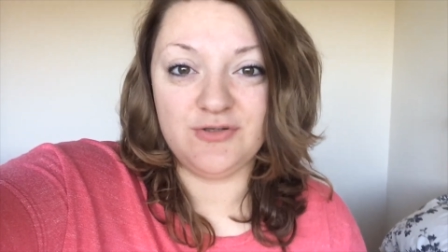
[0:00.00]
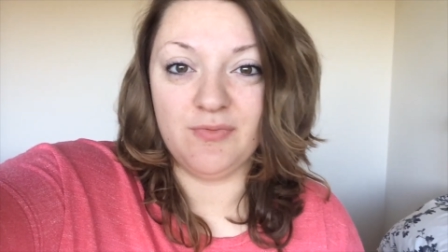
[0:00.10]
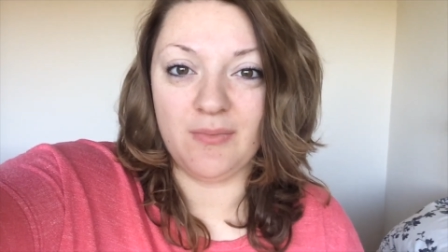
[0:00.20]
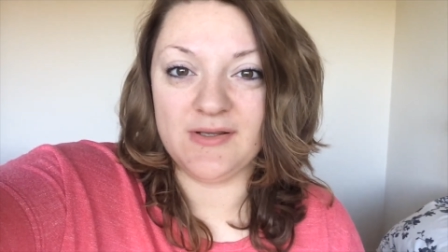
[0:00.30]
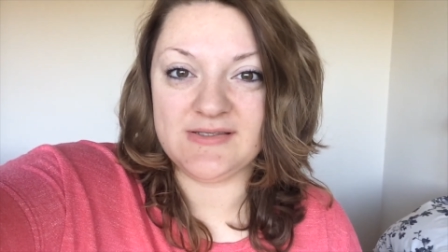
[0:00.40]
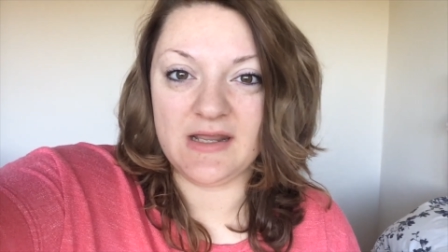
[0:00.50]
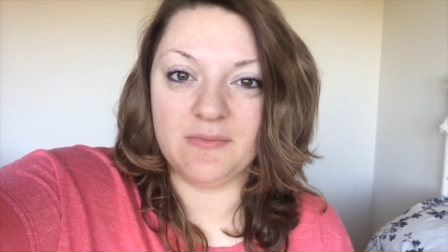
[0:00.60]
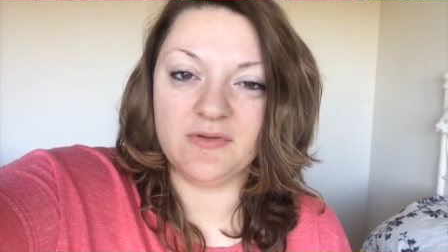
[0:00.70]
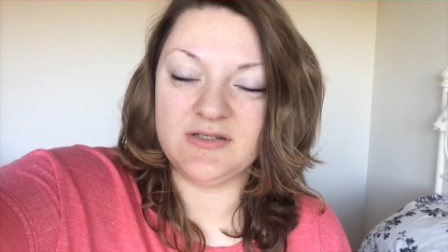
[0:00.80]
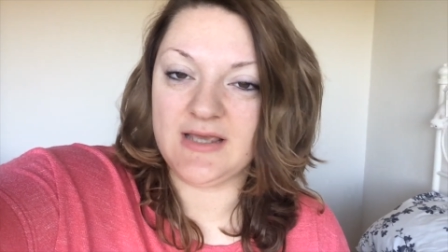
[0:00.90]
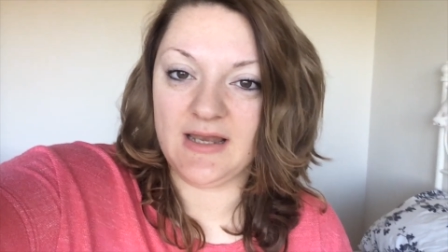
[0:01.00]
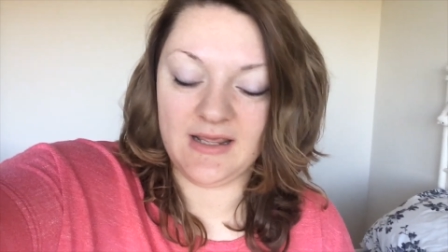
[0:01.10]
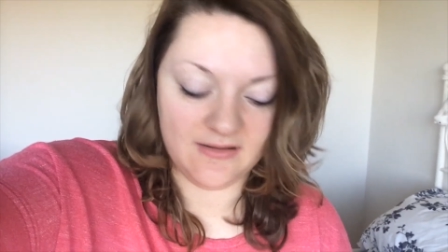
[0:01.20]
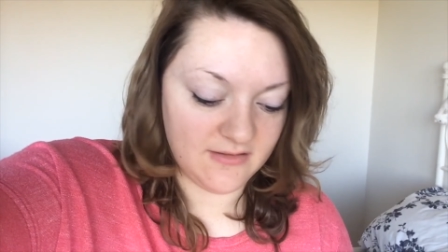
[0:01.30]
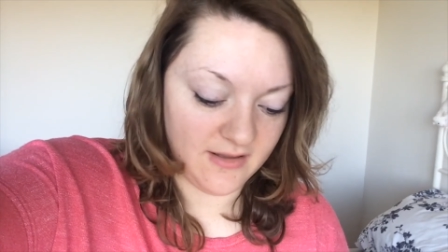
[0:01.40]
You've probably seen them on the
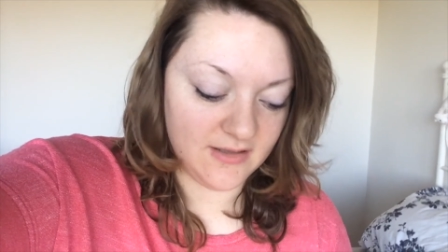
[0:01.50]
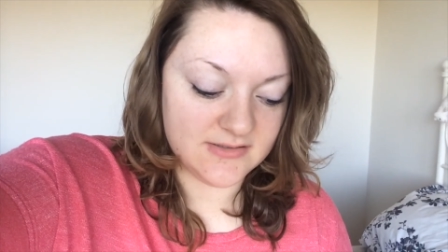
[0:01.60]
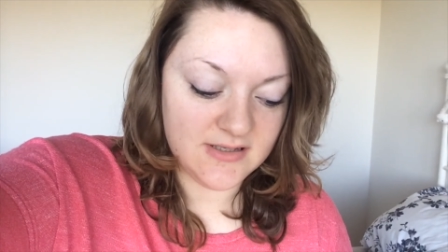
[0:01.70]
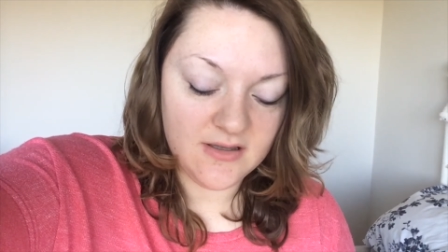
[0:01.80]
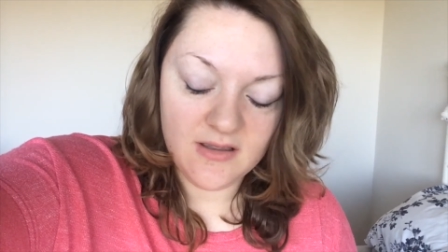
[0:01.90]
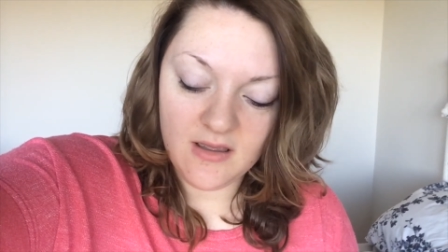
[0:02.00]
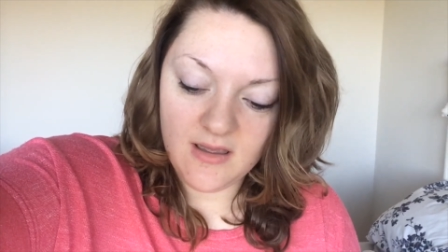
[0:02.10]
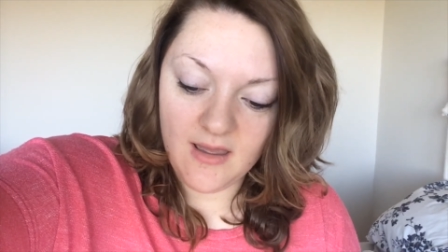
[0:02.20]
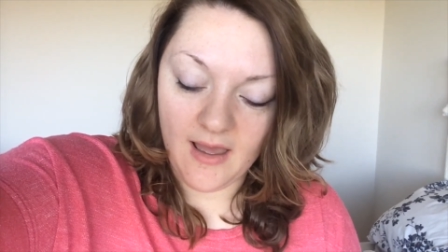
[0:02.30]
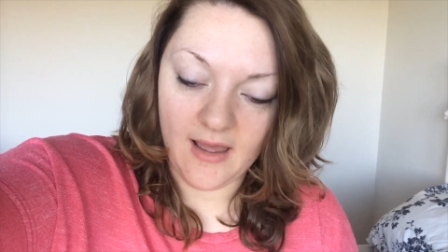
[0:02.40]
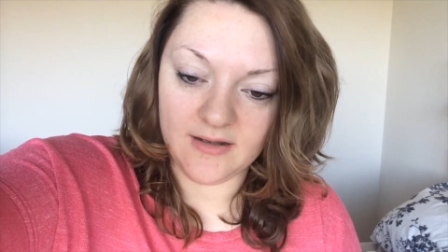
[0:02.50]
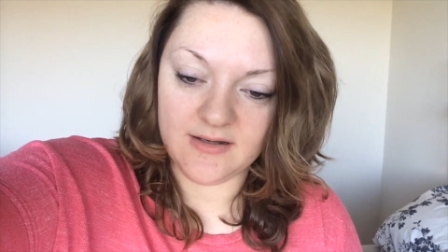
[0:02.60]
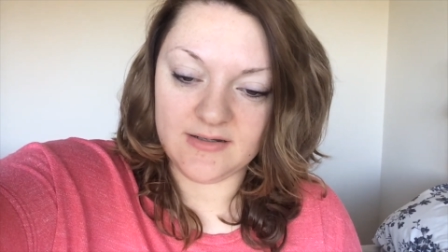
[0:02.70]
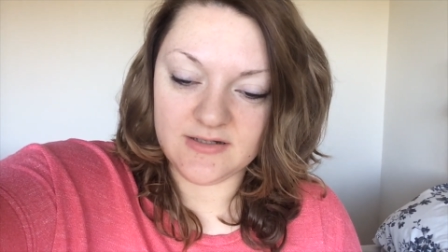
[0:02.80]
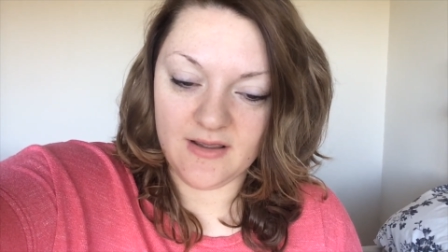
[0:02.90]
telly and things.
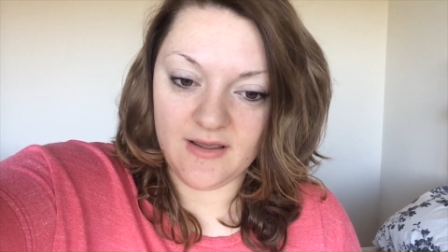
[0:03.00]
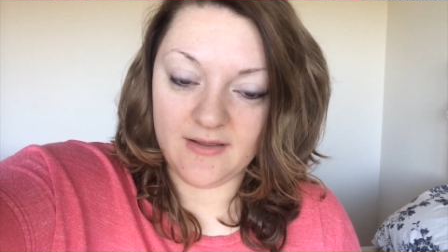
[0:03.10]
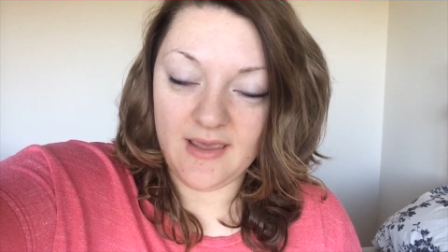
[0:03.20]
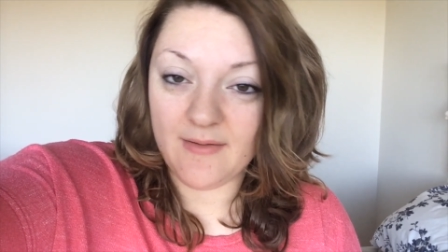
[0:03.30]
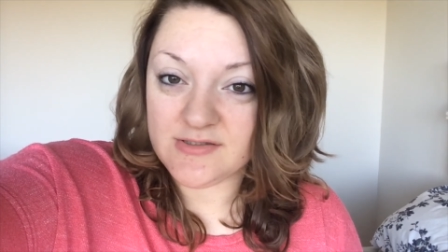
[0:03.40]
And uh, yeah,